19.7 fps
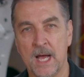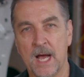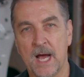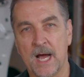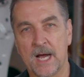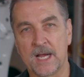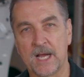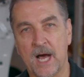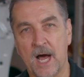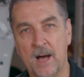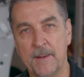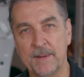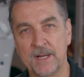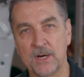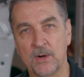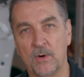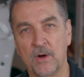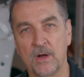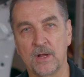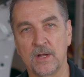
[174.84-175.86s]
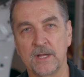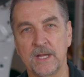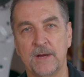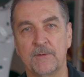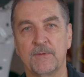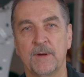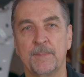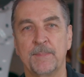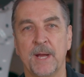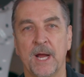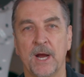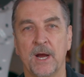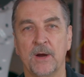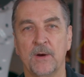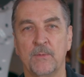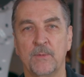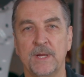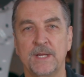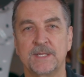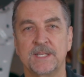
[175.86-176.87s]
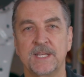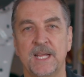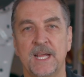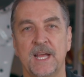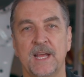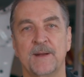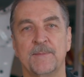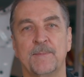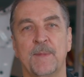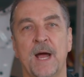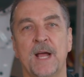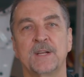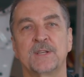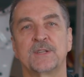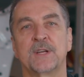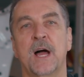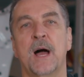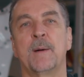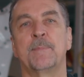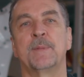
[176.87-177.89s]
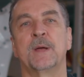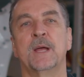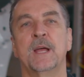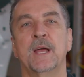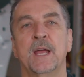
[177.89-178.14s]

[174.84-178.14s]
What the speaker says: A common oil leak repair we see in my shop